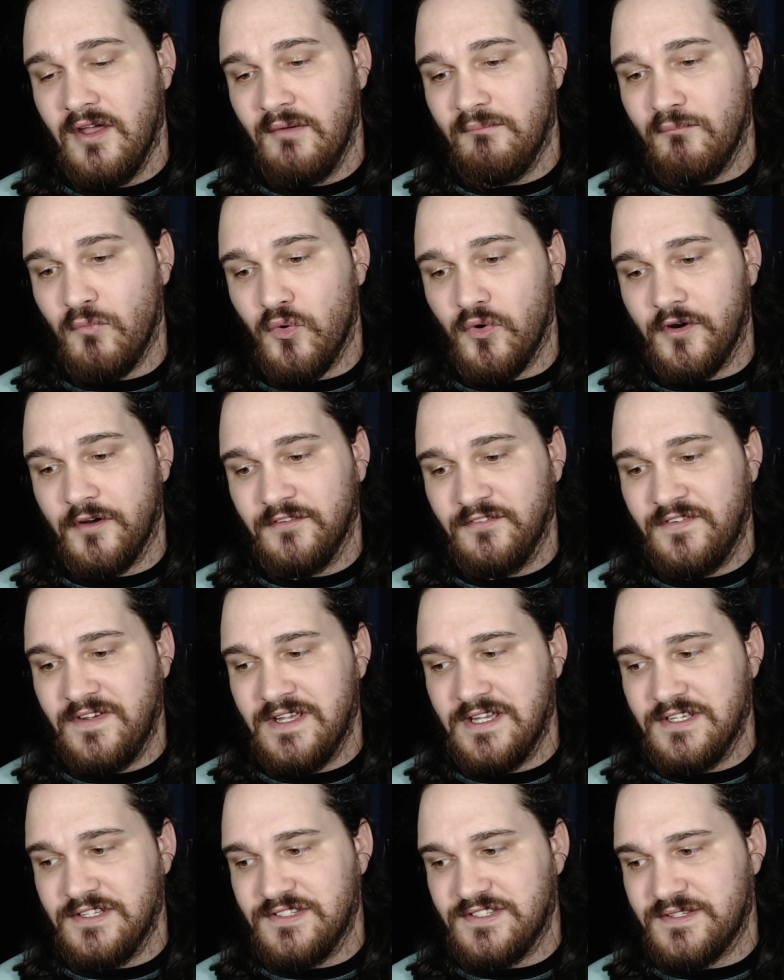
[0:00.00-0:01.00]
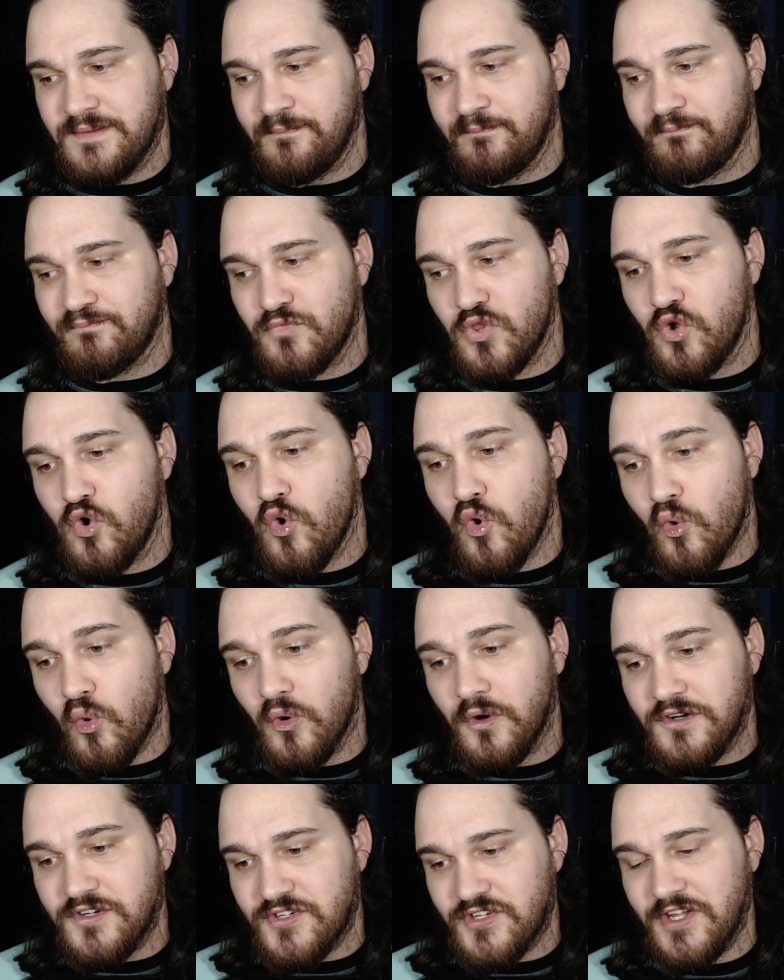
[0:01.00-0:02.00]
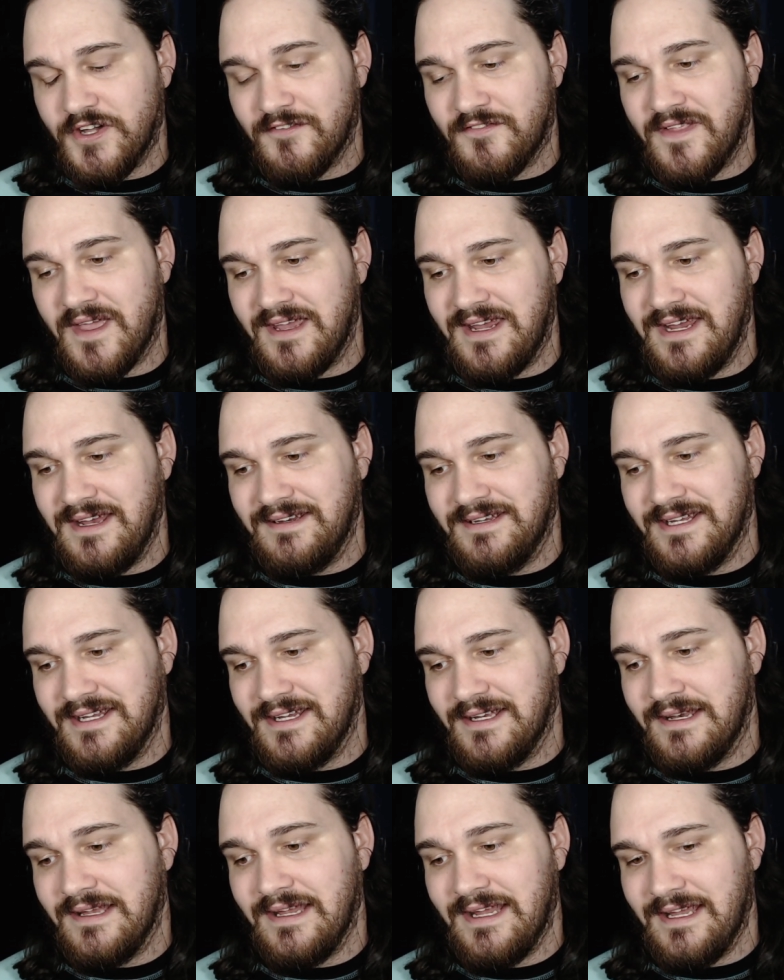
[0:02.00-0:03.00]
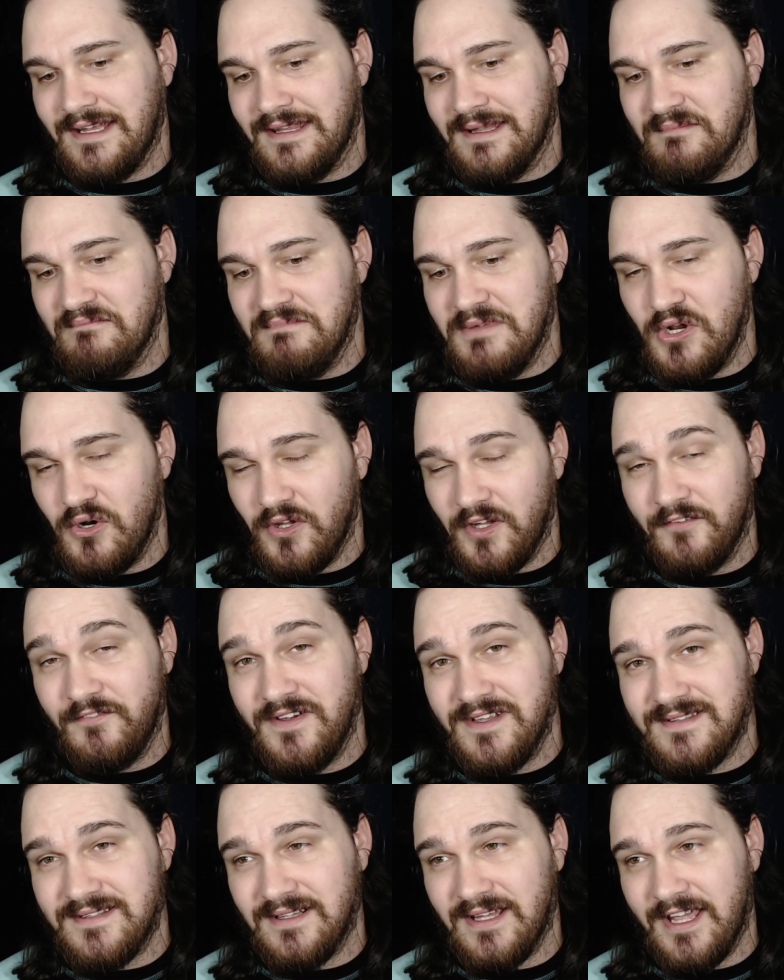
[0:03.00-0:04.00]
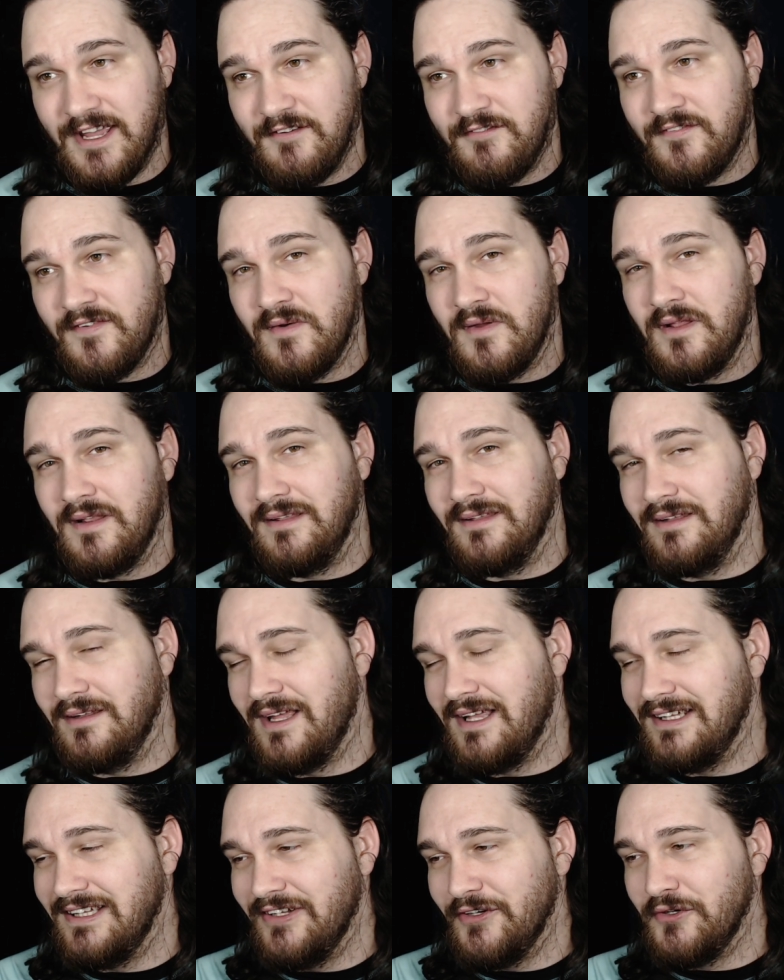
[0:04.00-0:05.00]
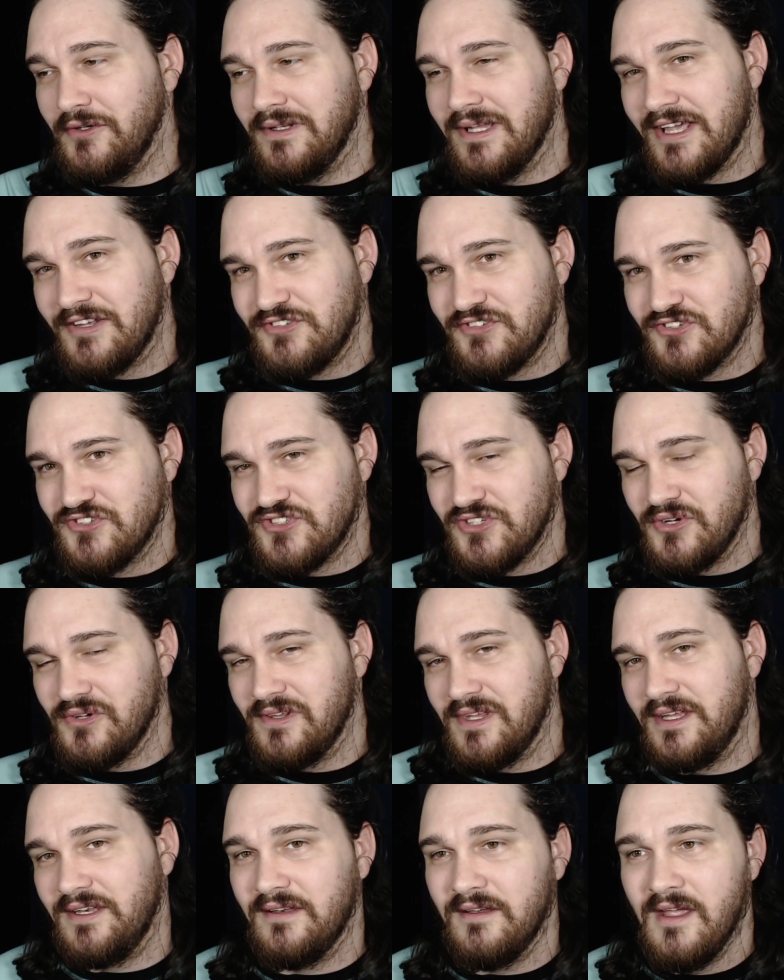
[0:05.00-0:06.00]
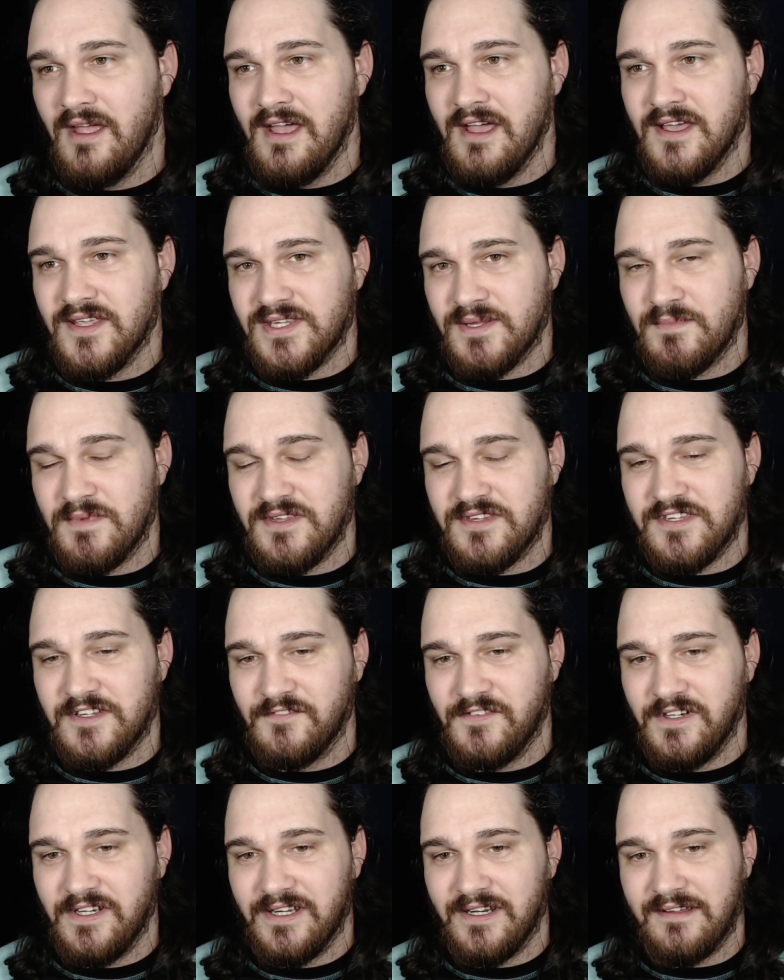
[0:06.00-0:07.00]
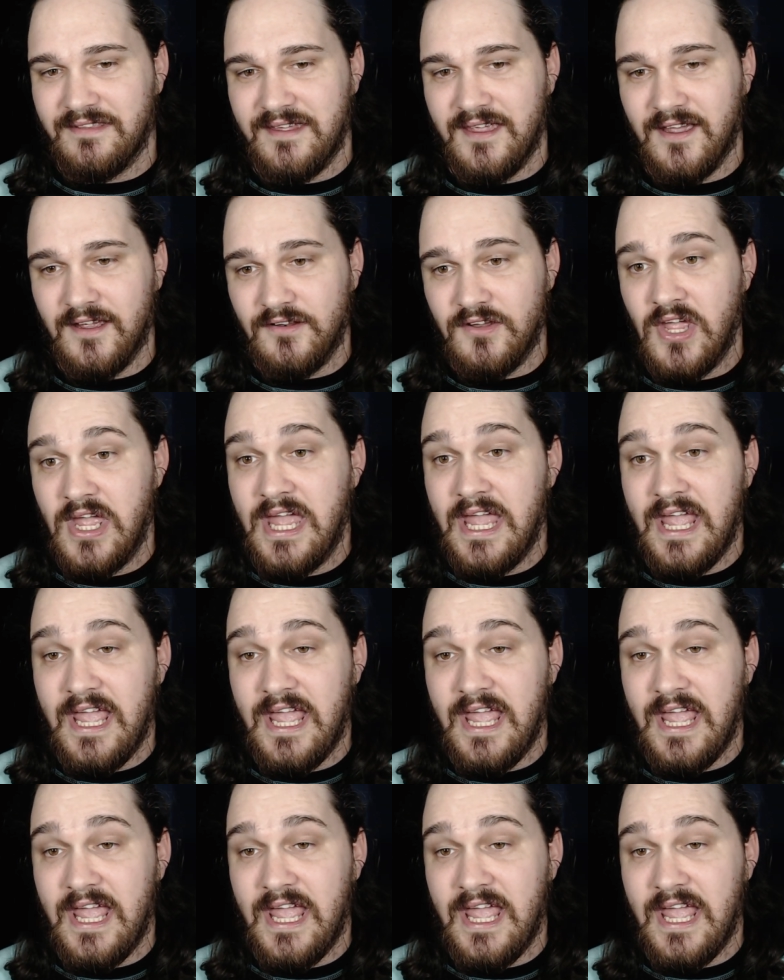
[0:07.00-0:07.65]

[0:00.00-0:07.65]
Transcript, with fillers: more of his core stuff that he did in the middle of his life, a little less or so than some of the stuff he did at the end.